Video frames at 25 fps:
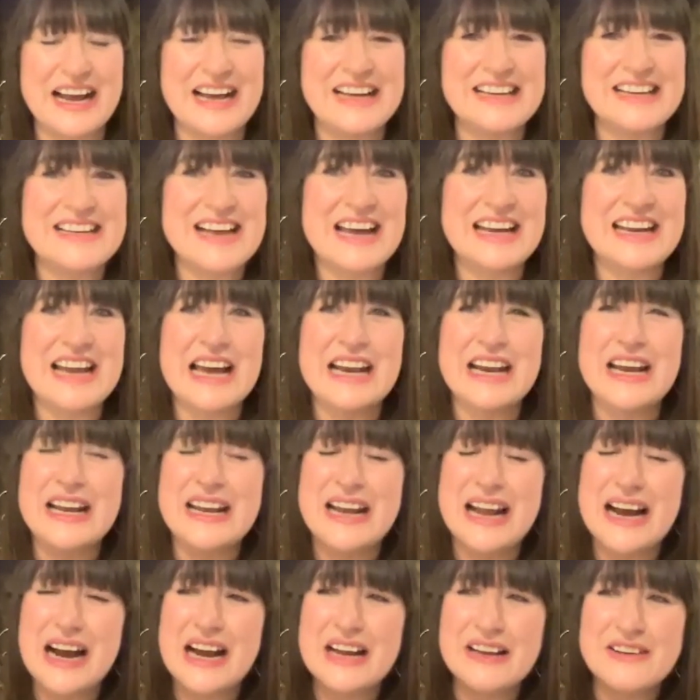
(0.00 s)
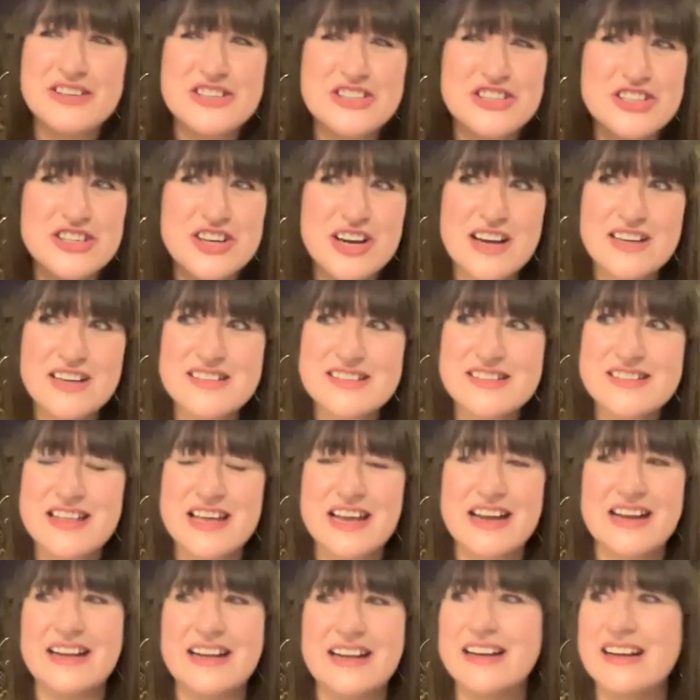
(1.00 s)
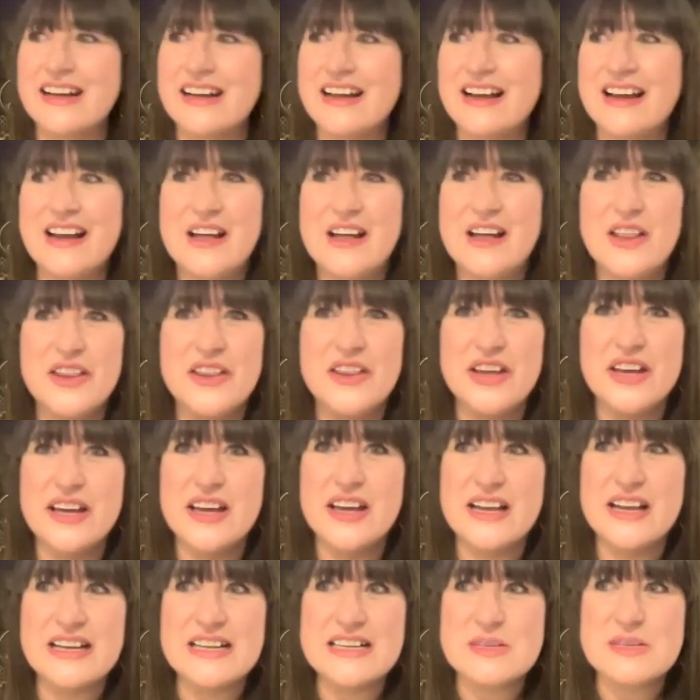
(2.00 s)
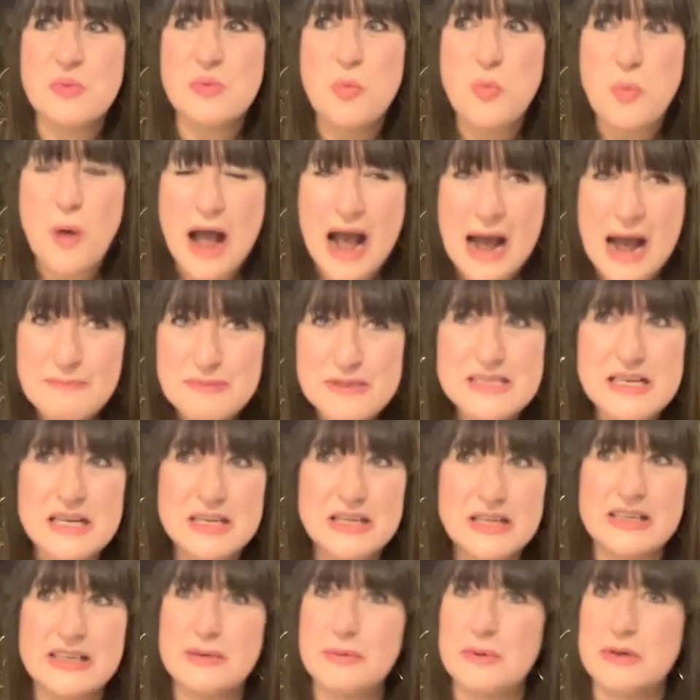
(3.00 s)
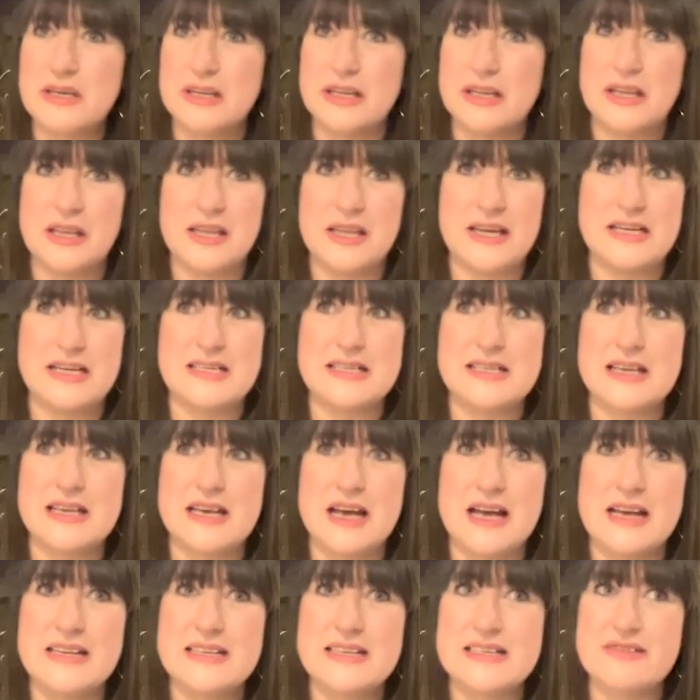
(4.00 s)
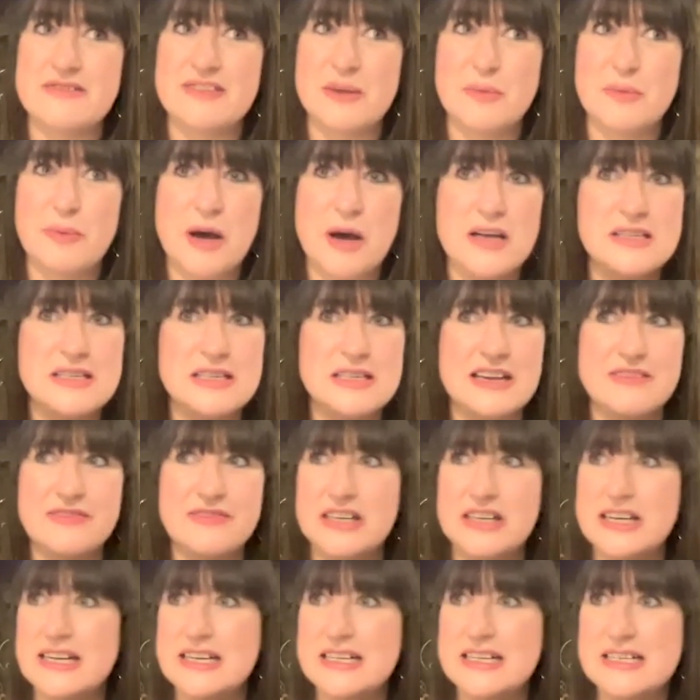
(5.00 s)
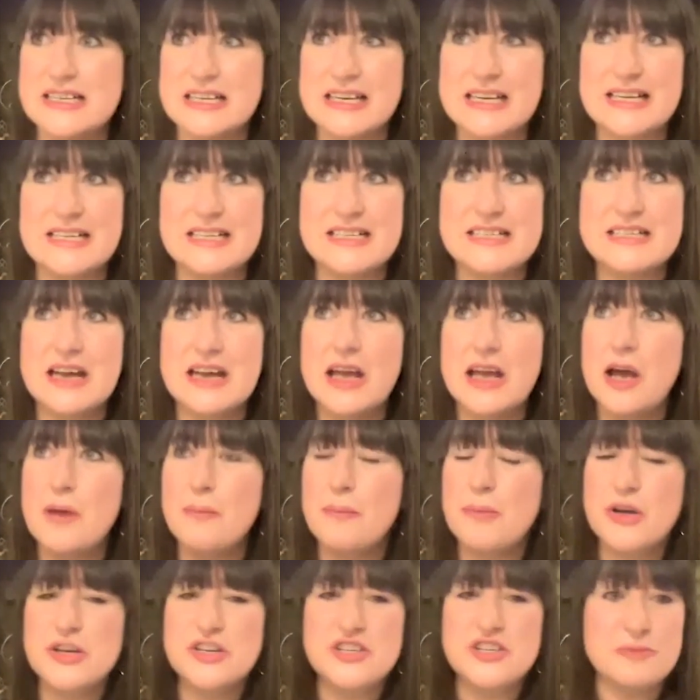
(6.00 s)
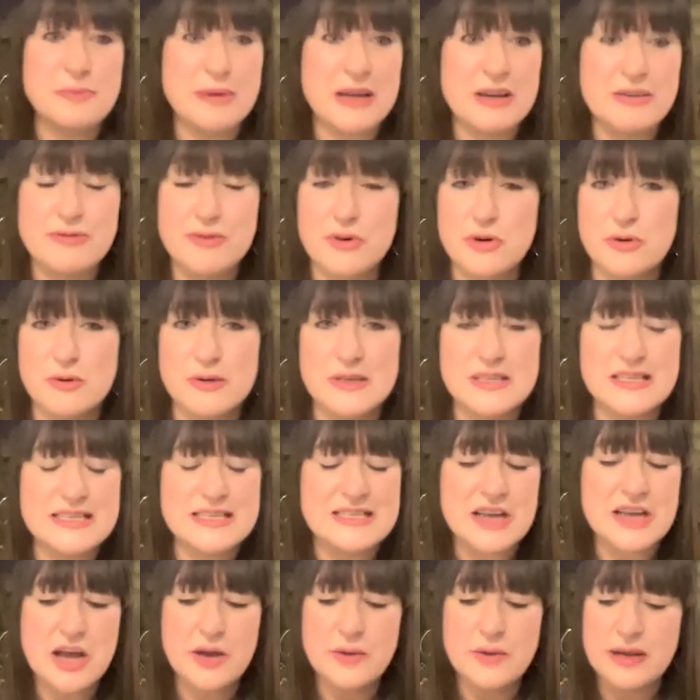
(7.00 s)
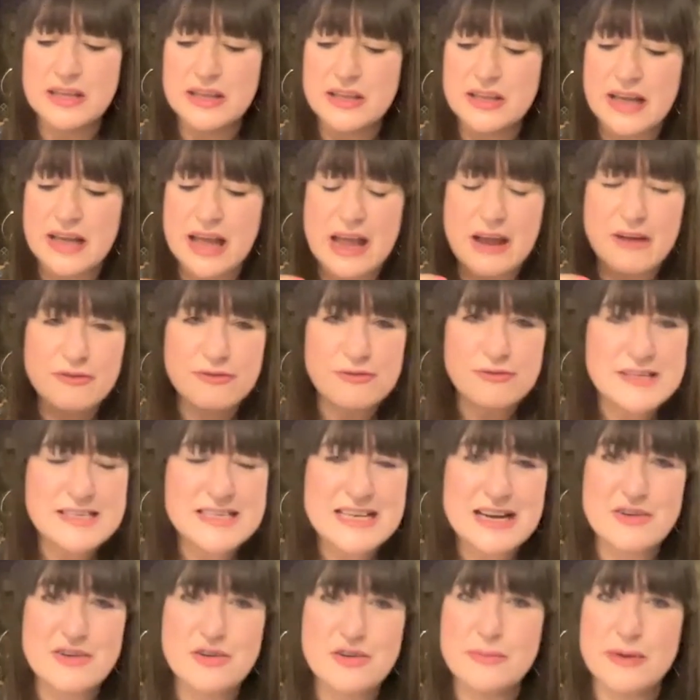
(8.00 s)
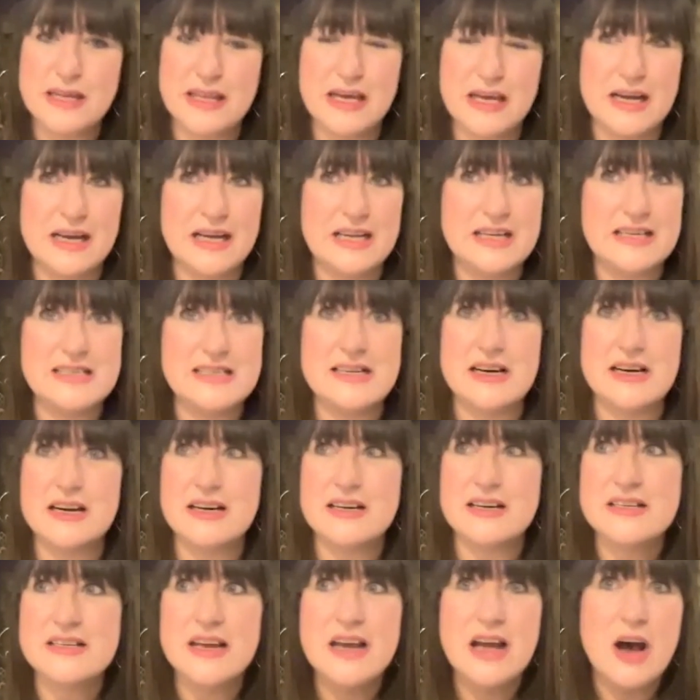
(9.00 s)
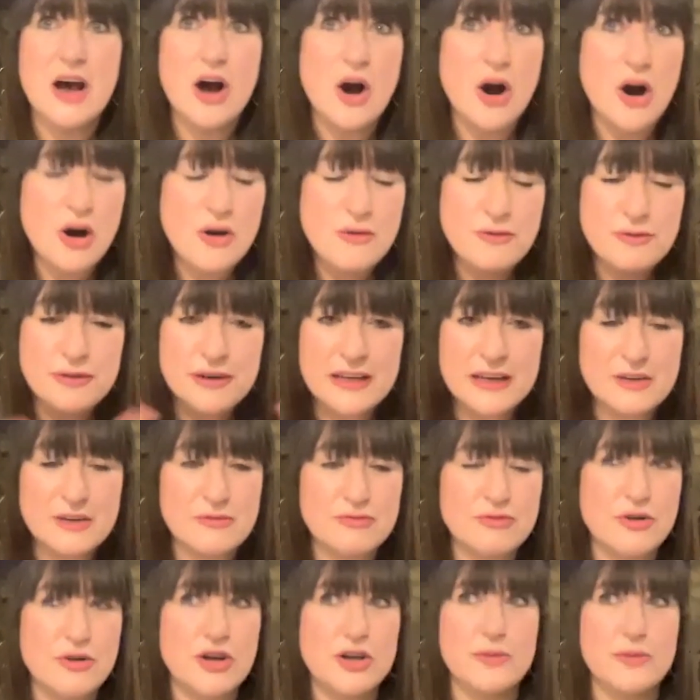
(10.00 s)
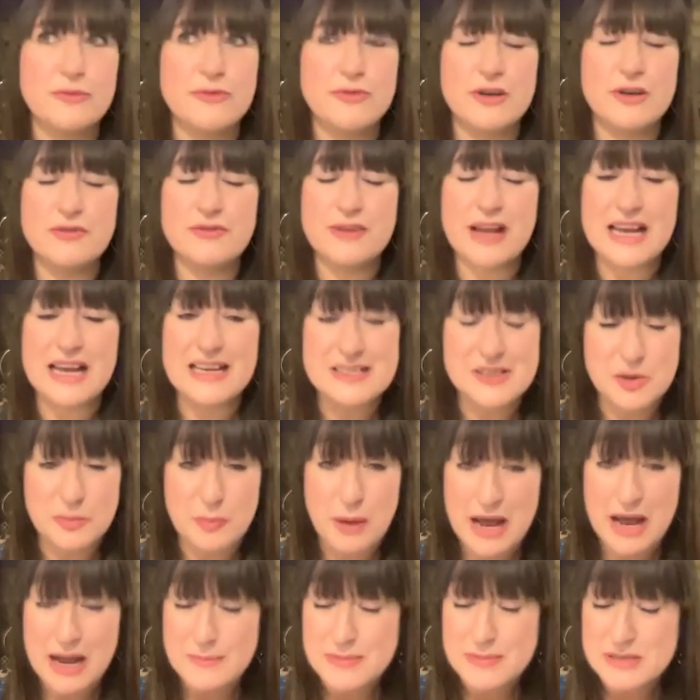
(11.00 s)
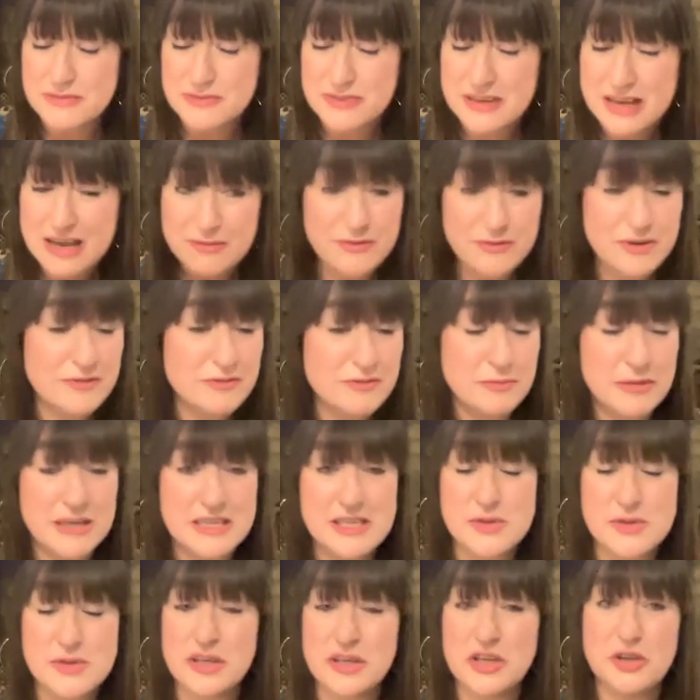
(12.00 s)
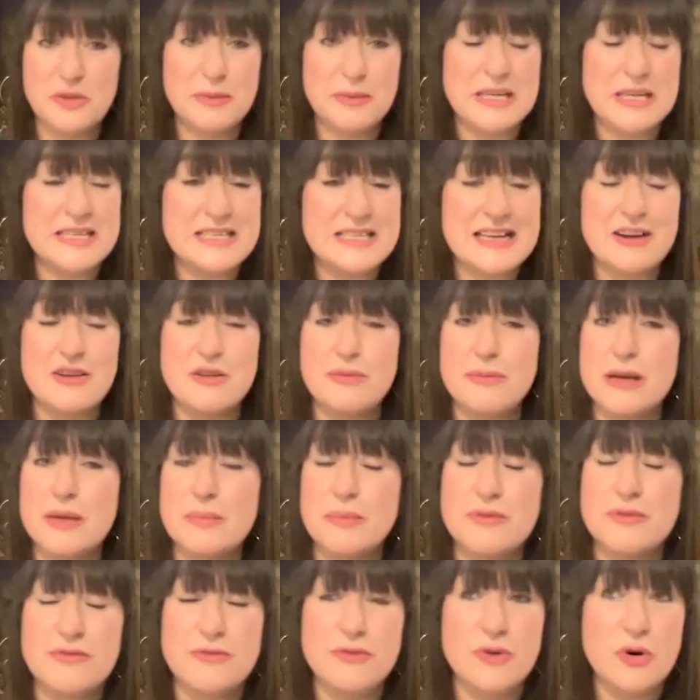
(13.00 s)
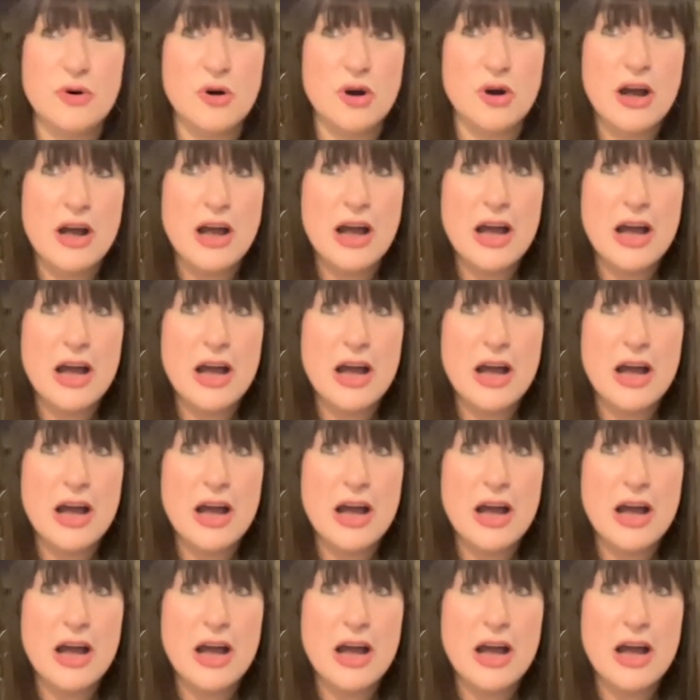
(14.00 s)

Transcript: And I just think that it is absolutely one of the things that has, for the past 11 years at least, pushed me forward, is knowing that every ceremony that I conduct, often in a room full of guests who perhaps have never even been to a humanist ceremony before,